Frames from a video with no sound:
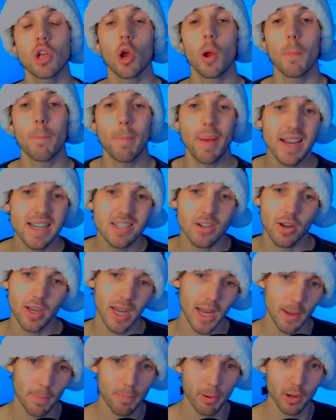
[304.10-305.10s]
are based on
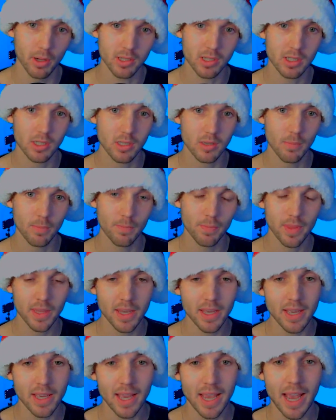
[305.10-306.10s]
inputs,
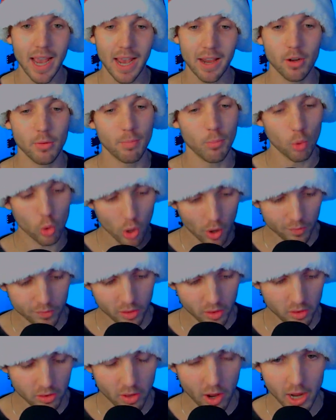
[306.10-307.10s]
and more
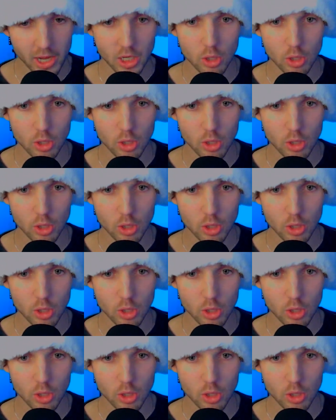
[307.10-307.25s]
often than not,